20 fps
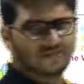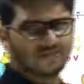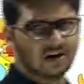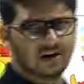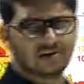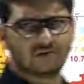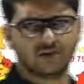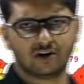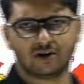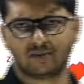for
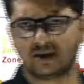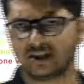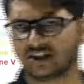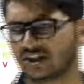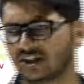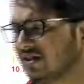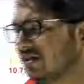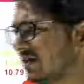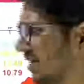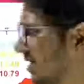
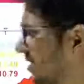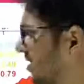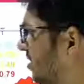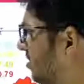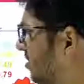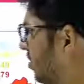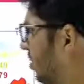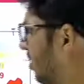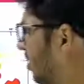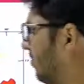information sake. This
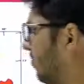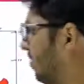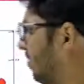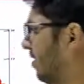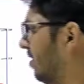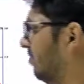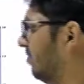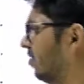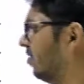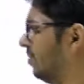is only for
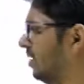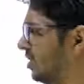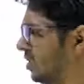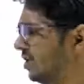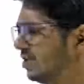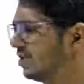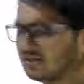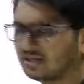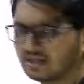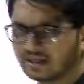
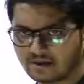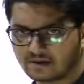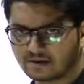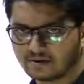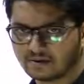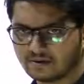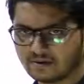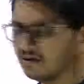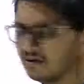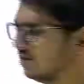information sake.
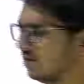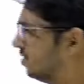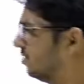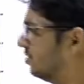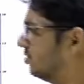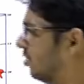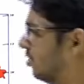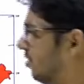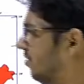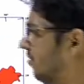
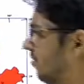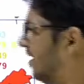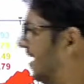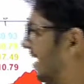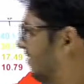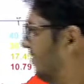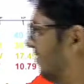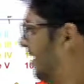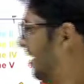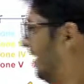Zone
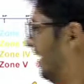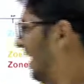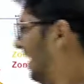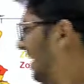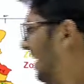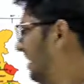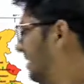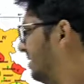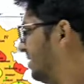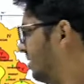5 very
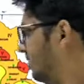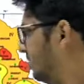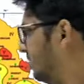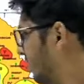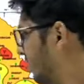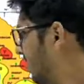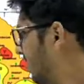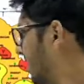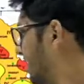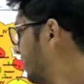high risk
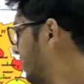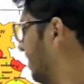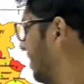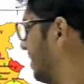zone as we